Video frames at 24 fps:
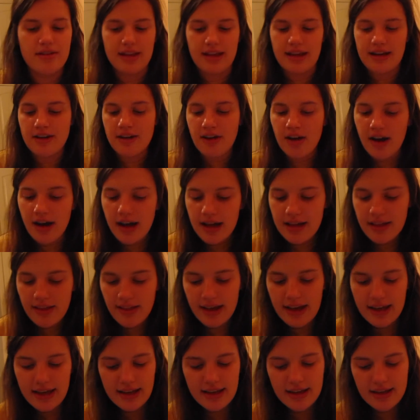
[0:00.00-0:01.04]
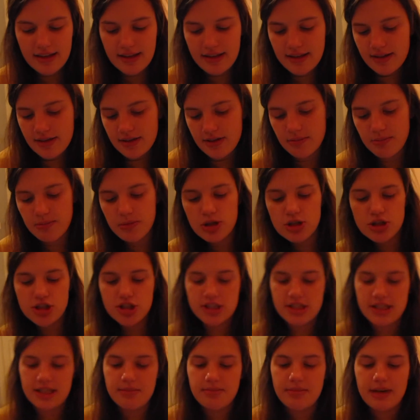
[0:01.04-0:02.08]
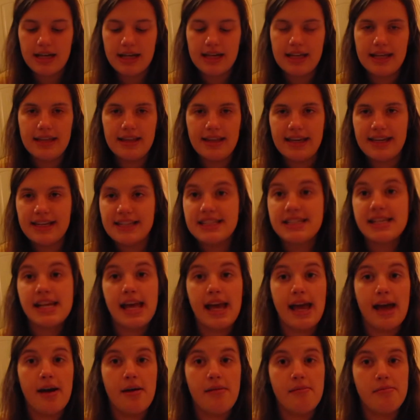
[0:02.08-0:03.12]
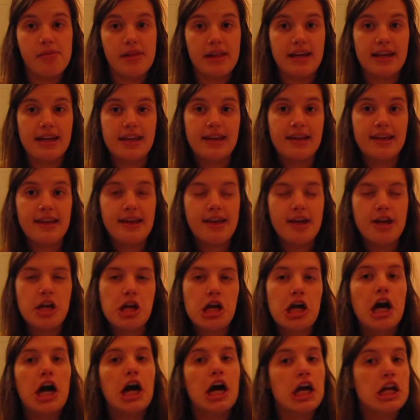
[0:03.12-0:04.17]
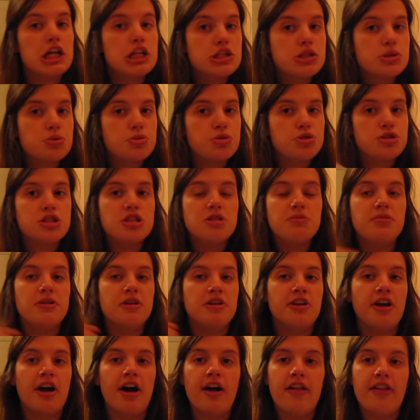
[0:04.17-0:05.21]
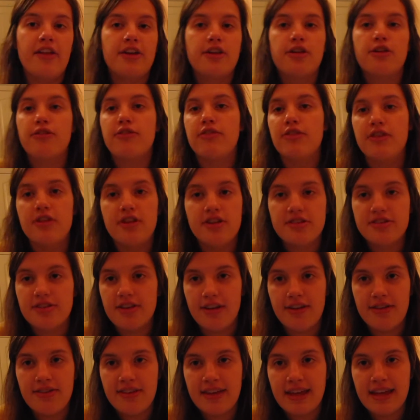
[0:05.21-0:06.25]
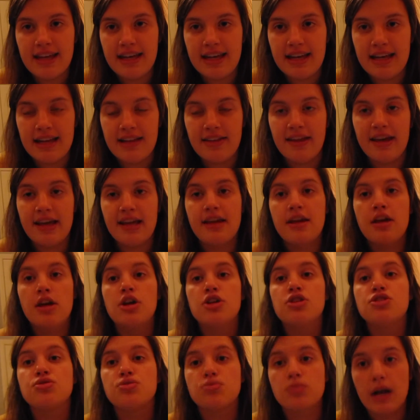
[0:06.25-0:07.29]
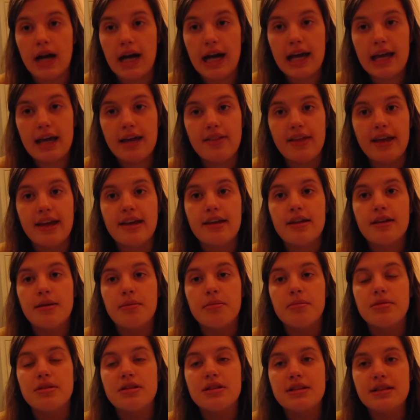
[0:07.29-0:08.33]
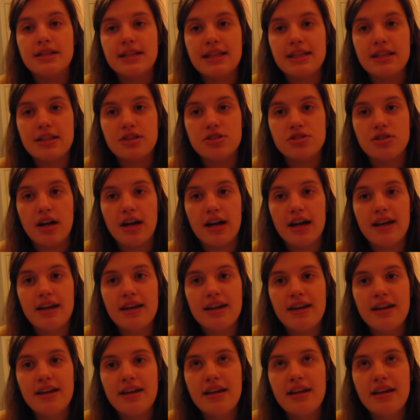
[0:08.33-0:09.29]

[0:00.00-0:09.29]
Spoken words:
Like not like mushy, muddy, like damp, like kind of squishy, but not like your foot is not sinking in it, like dry, like completely dry.